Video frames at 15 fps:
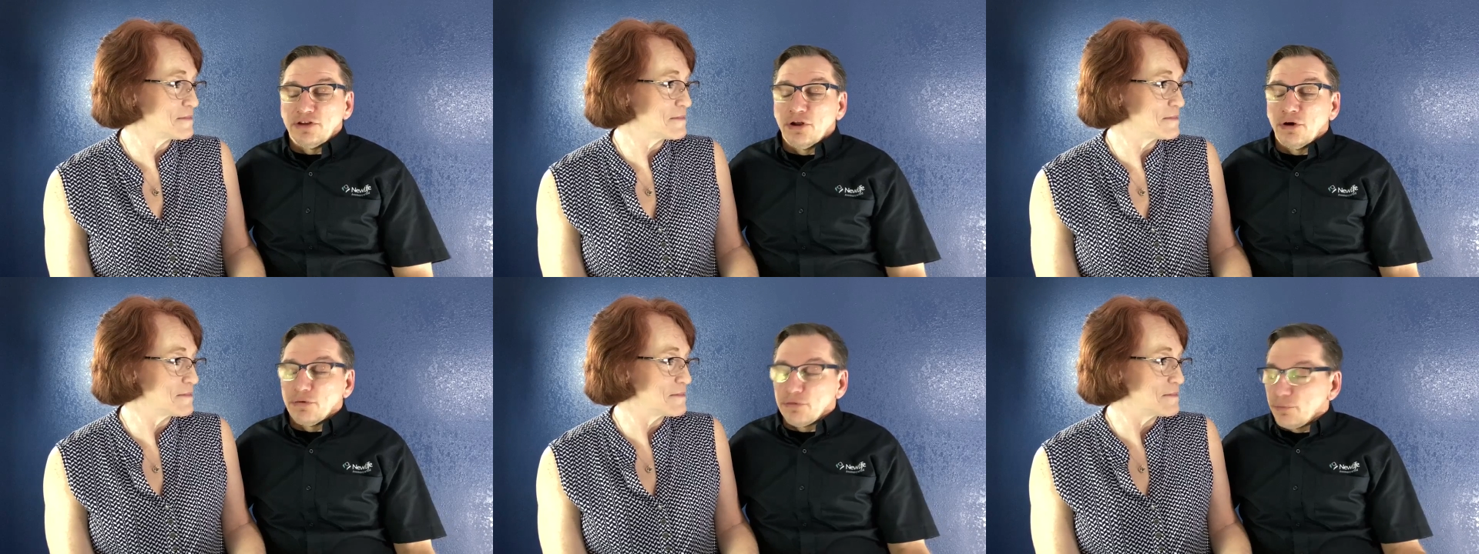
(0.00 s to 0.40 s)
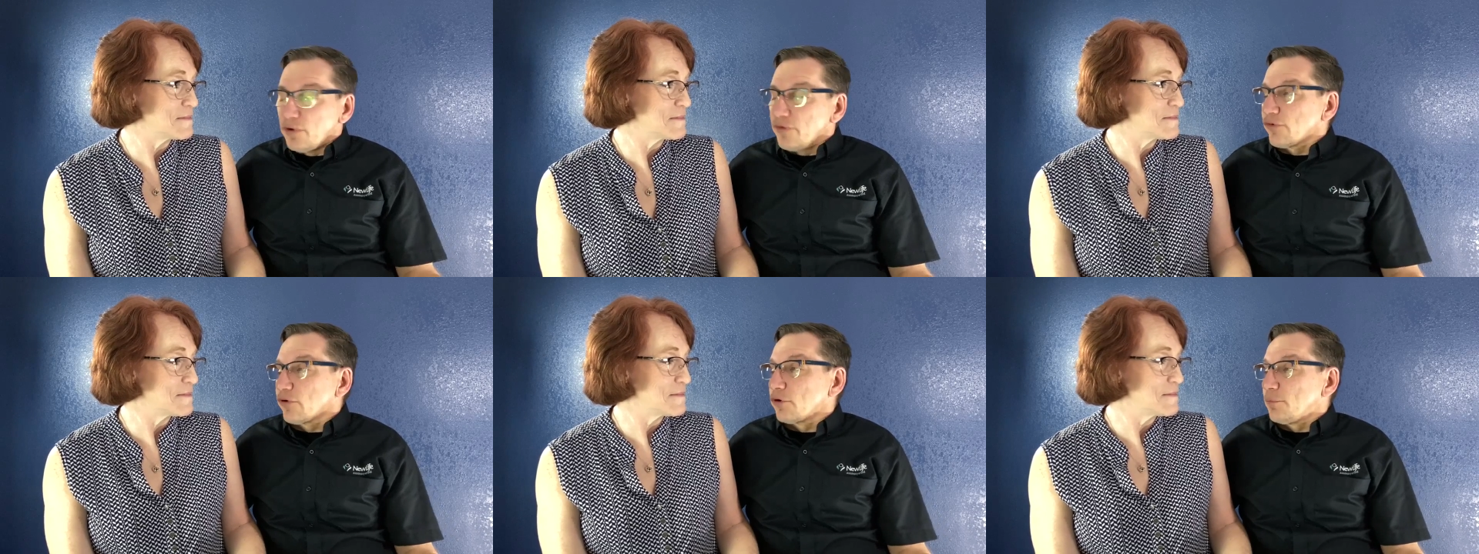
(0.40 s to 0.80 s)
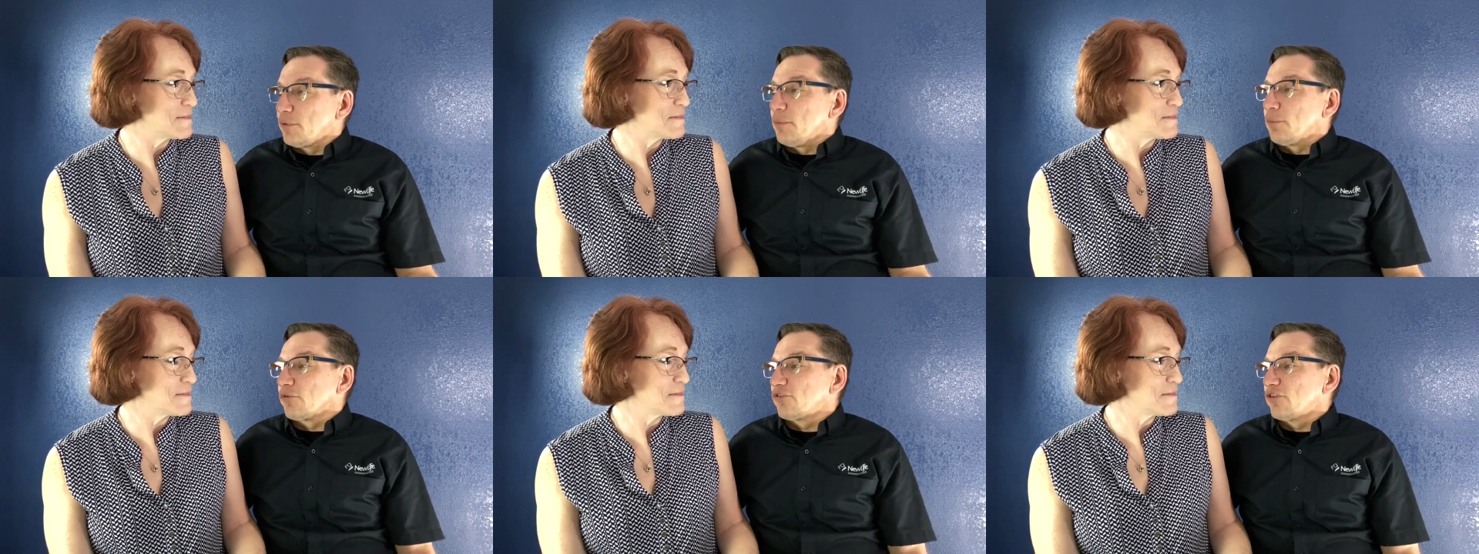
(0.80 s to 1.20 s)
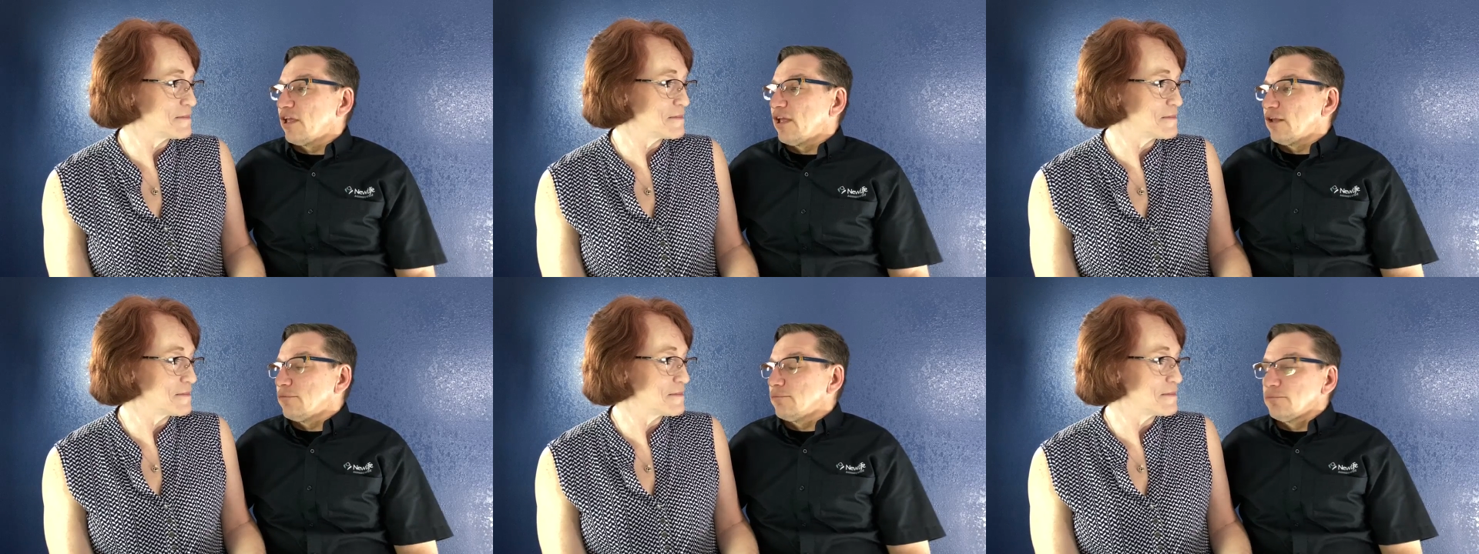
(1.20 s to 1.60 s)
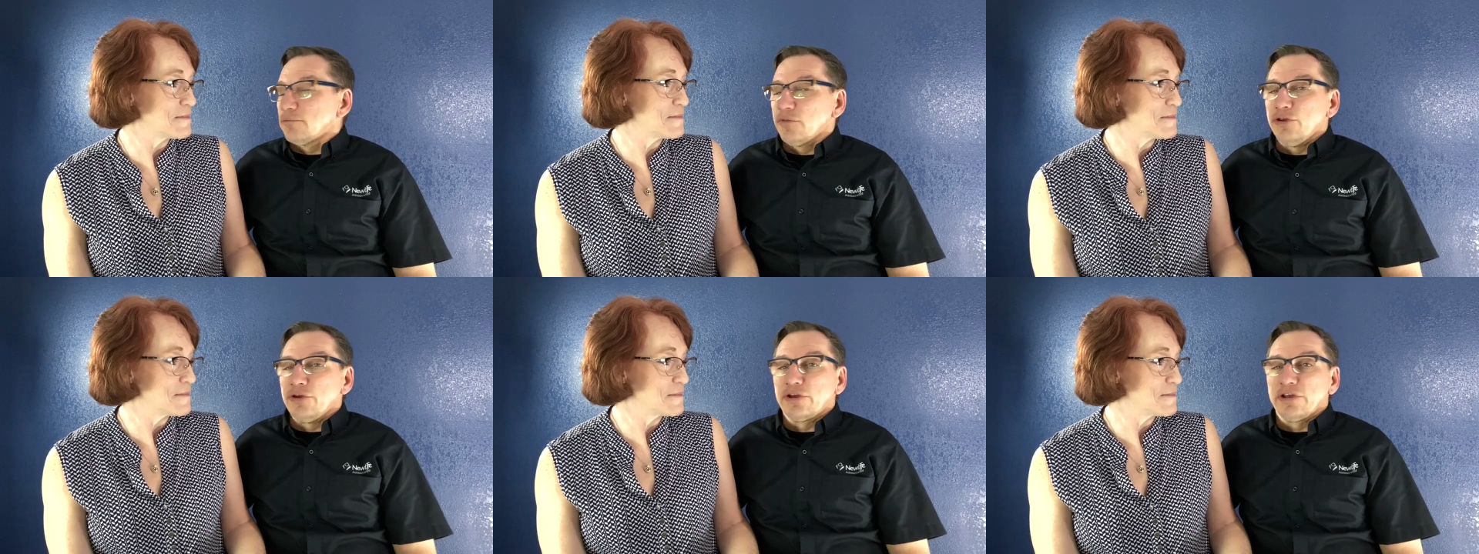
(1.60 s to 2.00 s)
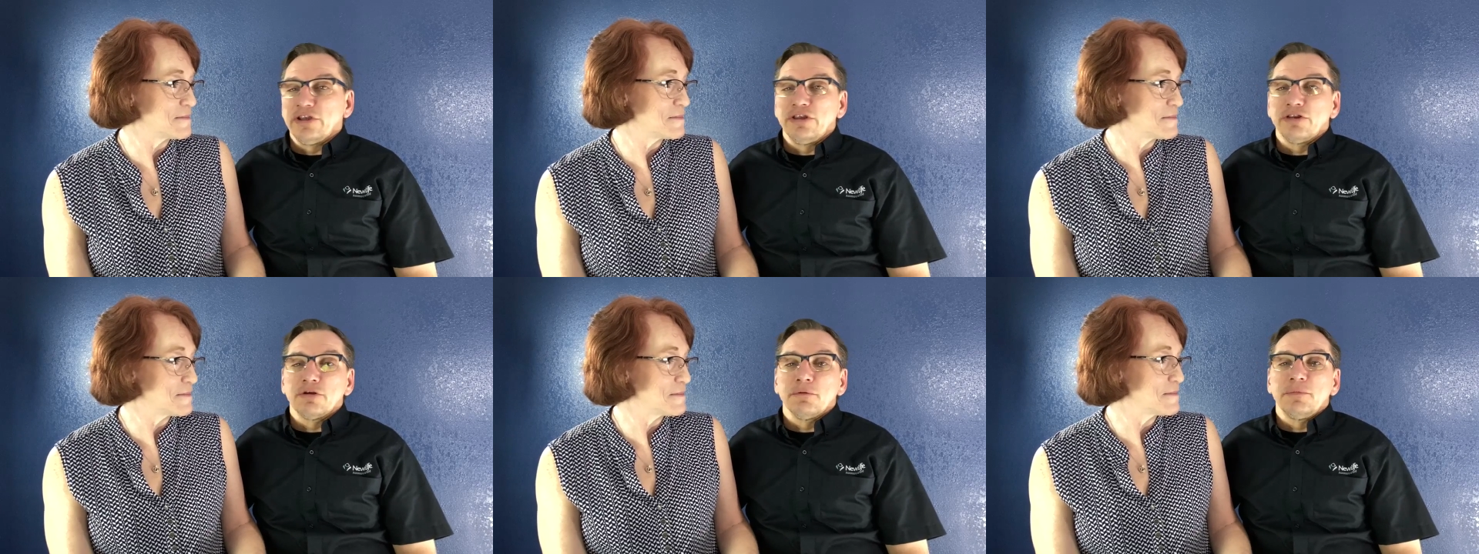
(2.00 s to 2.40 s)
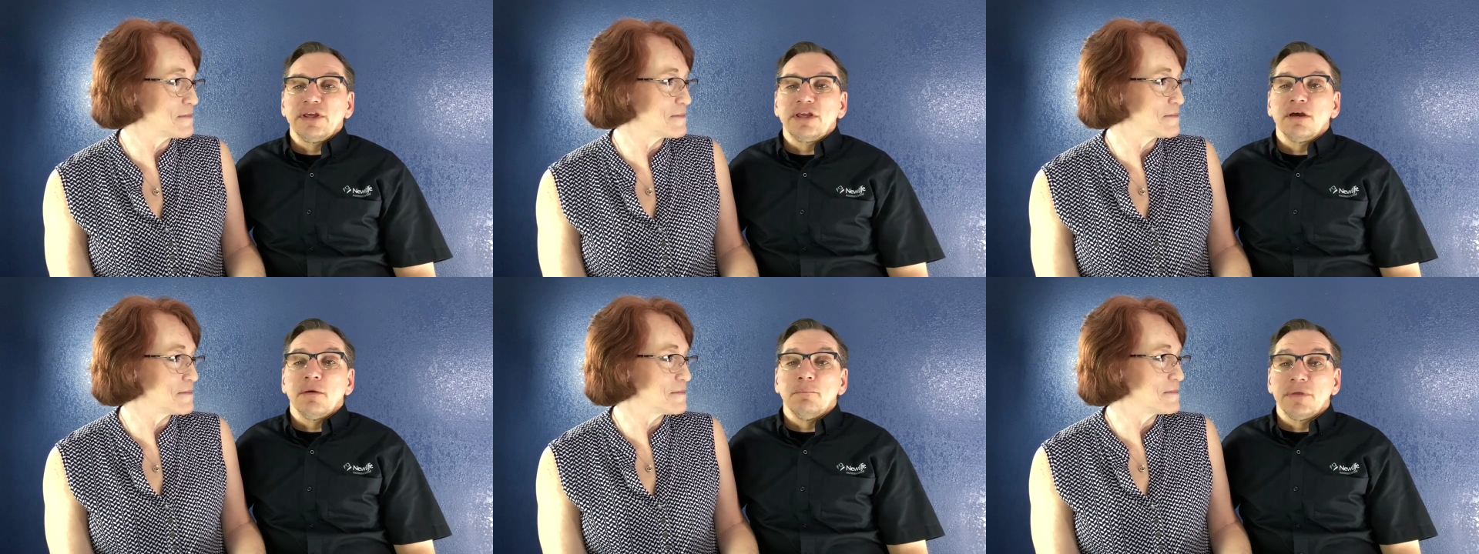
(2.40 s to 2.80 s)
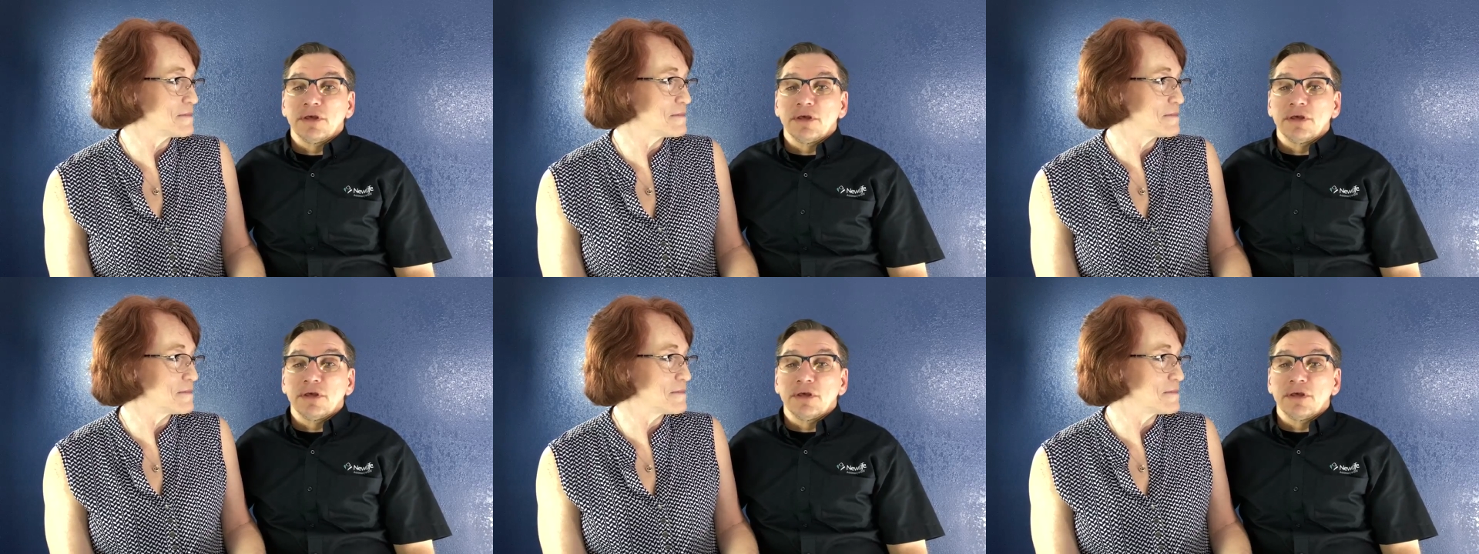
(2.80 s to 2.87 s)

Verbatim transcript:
Speaker 1: you know, we've heard people say it. You can either become